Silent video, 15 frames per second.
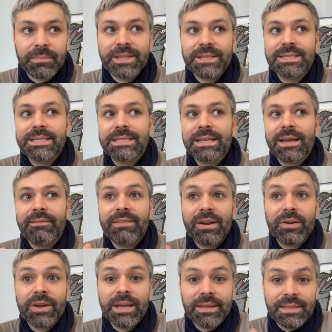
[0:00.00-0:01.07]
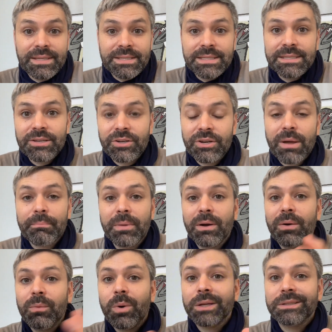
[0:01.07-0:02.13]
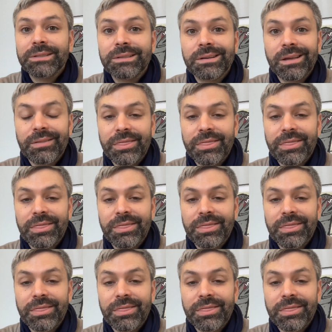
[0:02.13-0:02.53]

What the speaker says: This is your number one